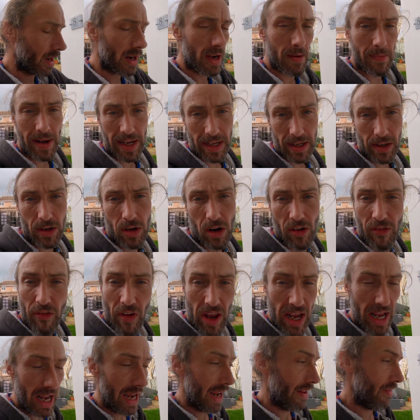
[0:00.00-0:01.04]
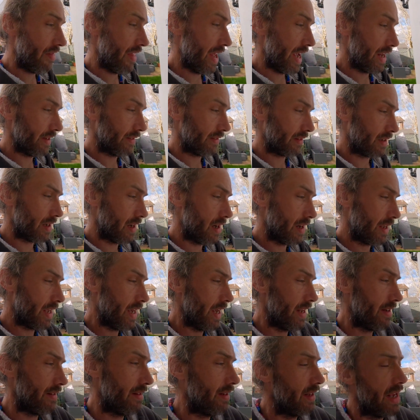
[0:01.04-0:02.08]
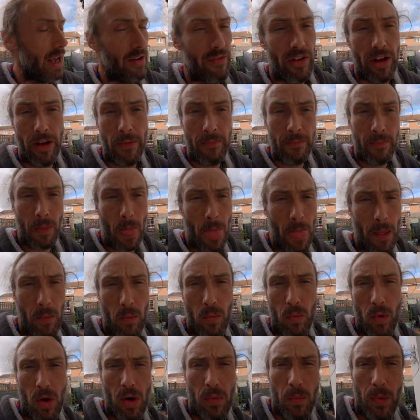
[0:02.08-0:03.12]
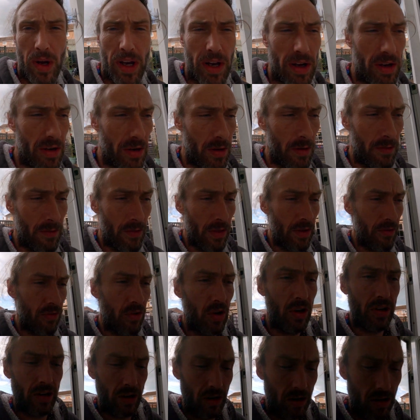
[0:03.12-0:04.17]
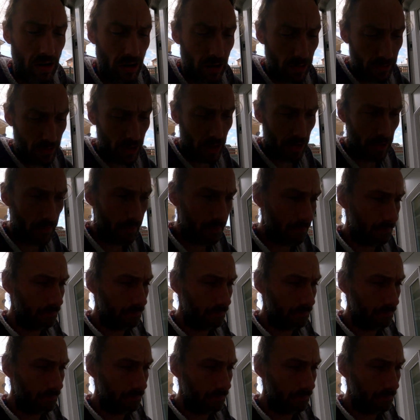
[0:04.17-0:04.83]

going to make a coffee and then start getting together what we're going to do for the Friday night live show.